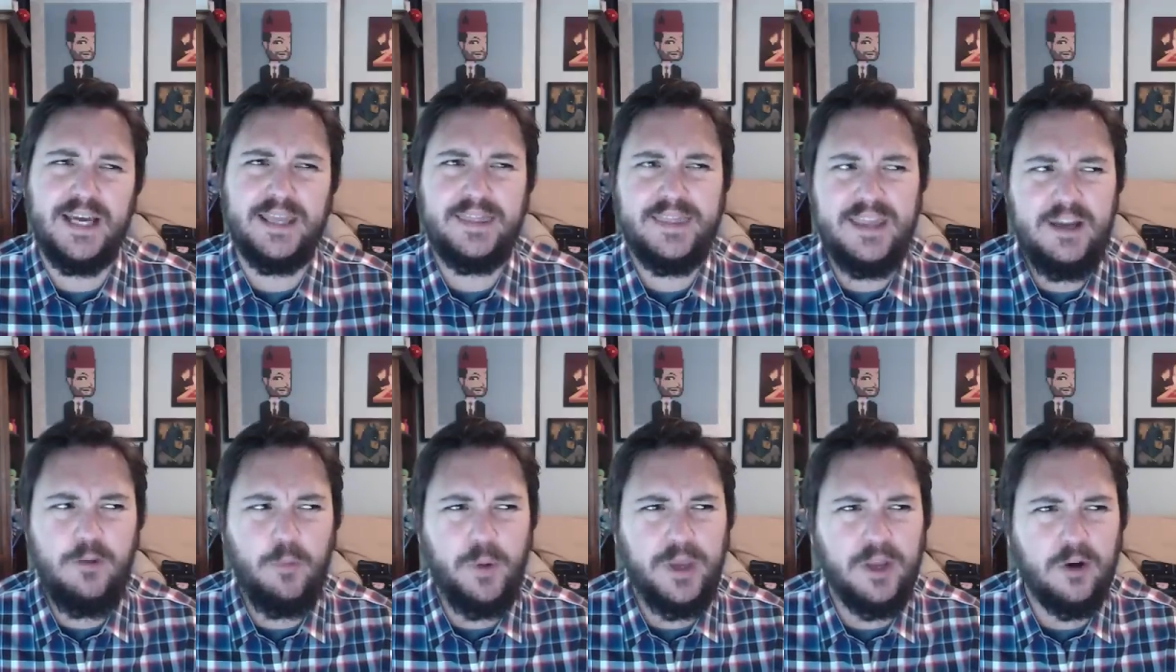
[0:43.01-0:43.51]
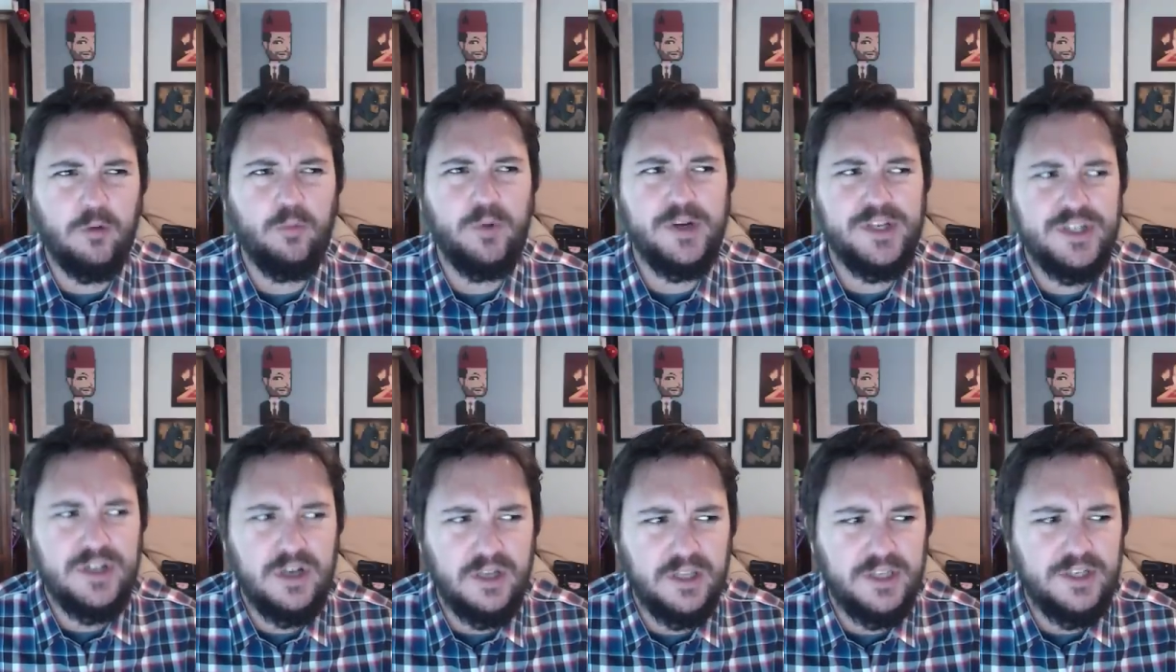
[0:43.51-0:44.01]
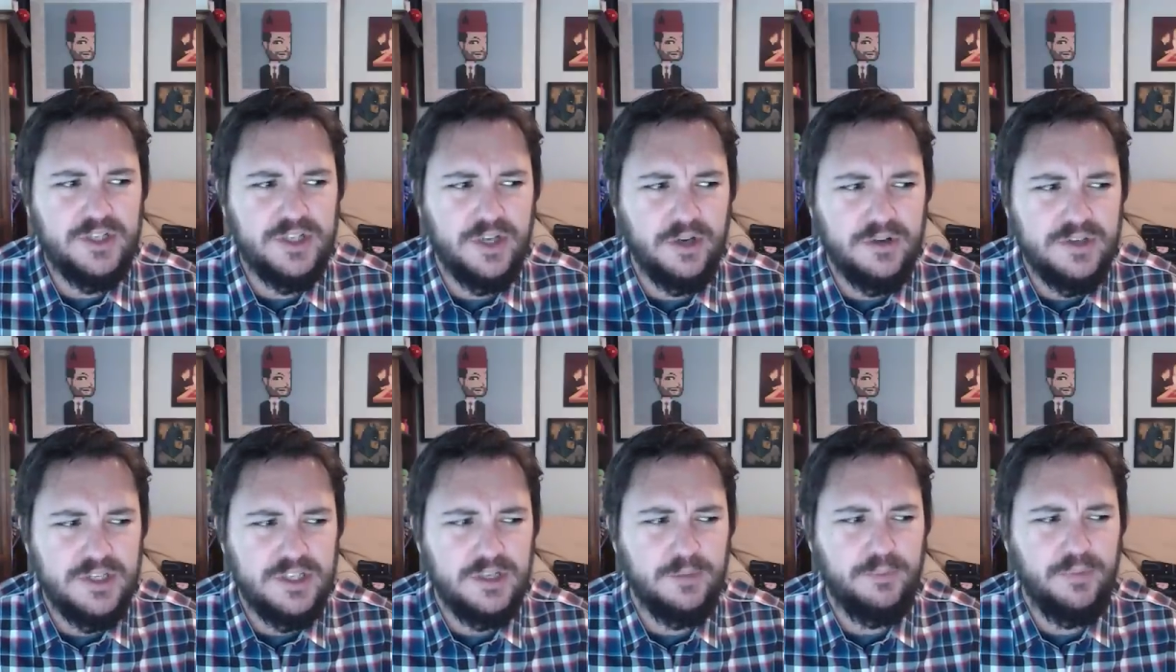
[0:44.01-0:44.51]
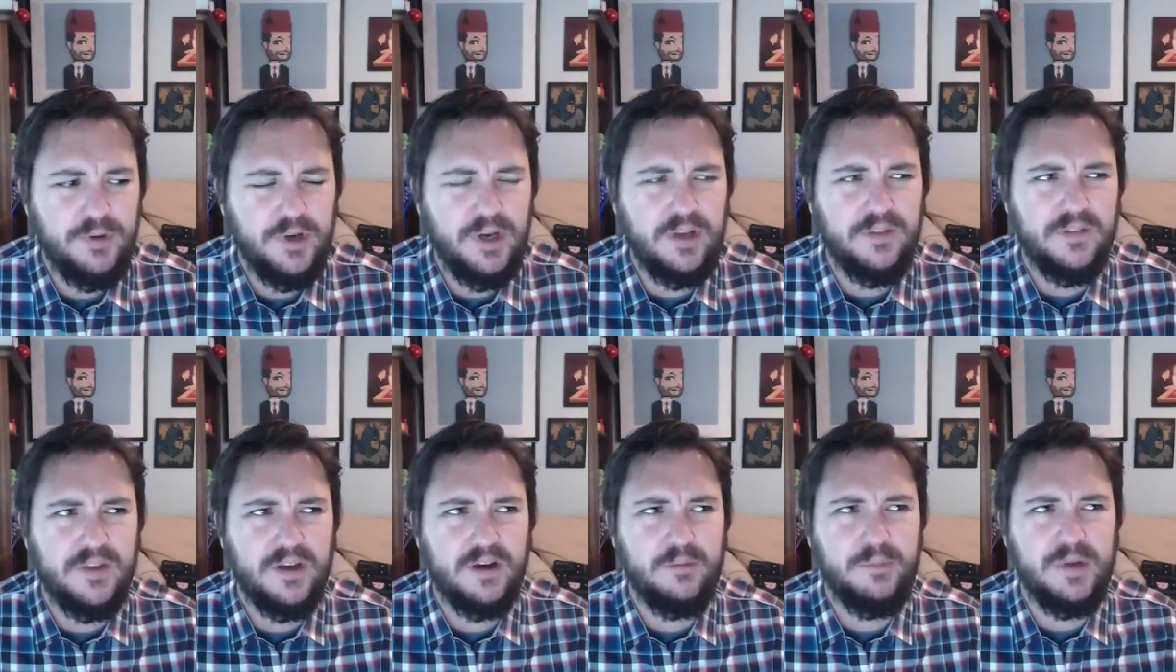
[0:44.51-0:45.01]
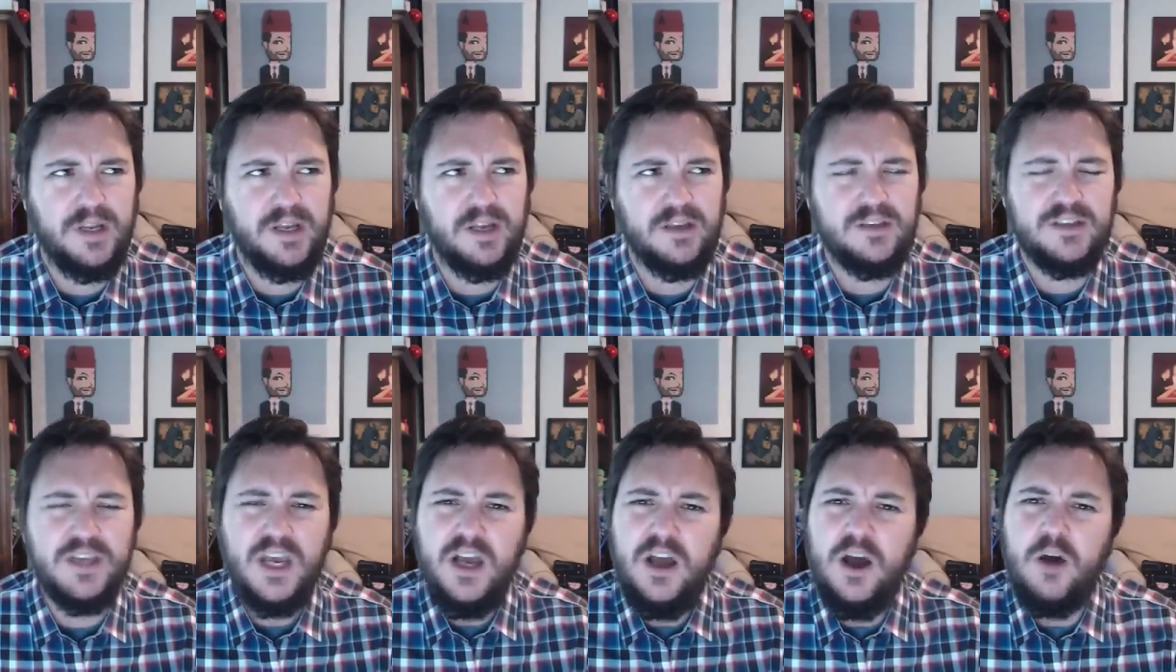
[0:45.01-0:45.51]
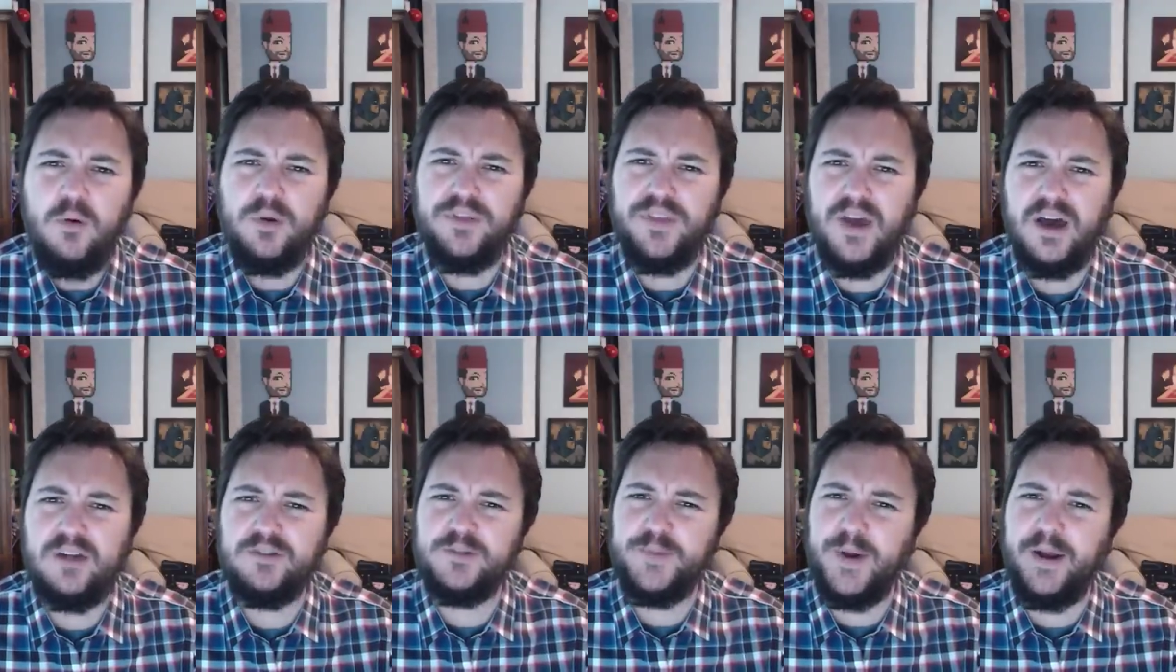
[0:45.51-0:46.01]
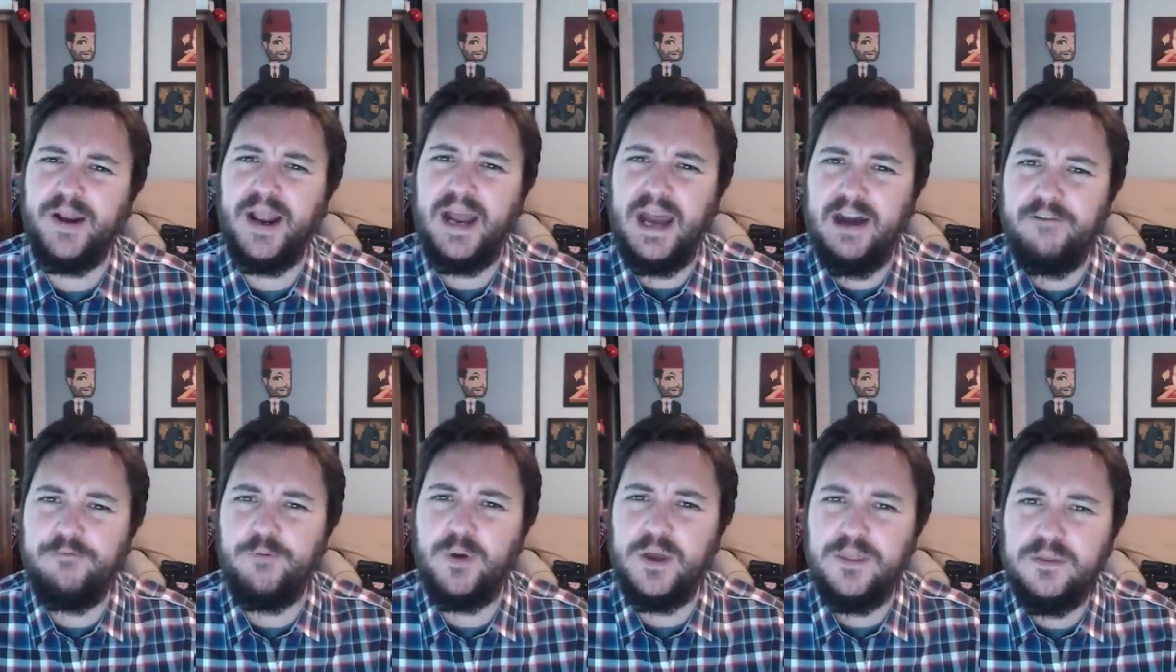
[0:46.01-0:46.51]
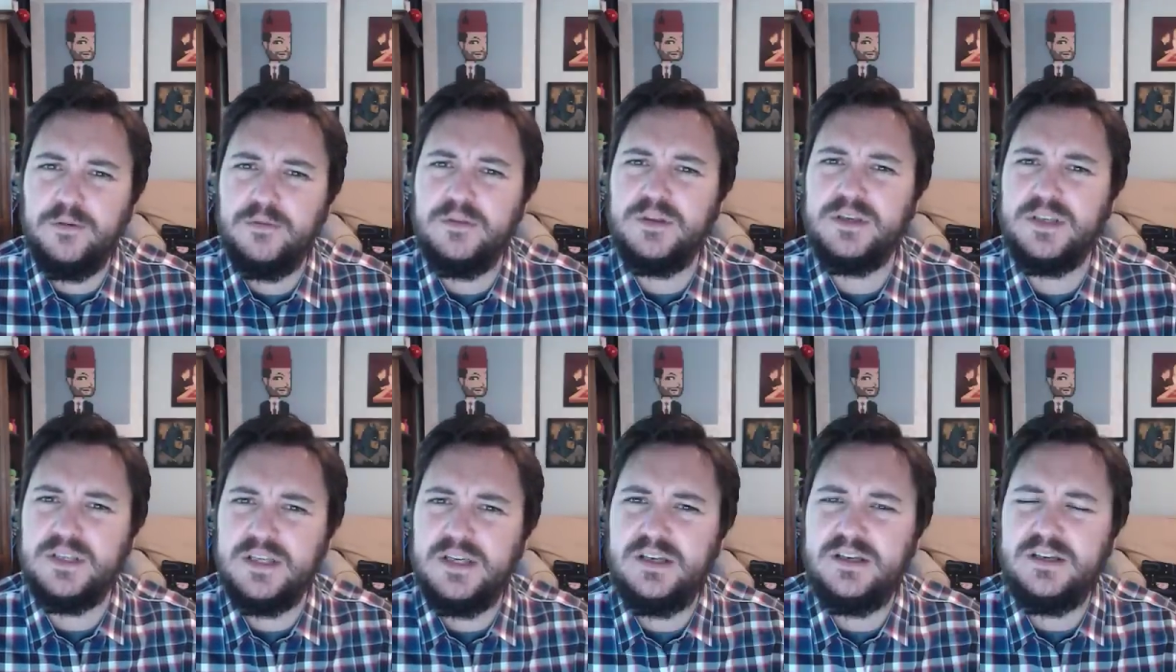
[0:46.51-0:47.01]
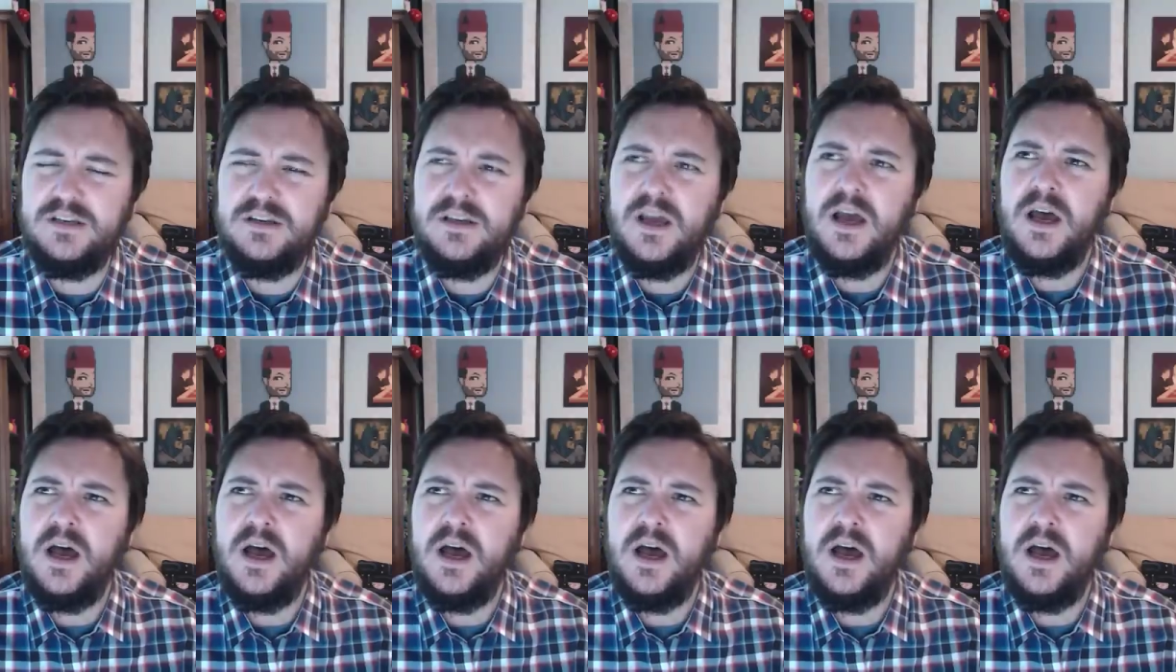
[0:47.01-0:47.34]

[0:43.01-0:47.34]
I think we had originally chosen to put it there because we thought it was about halfway through the season,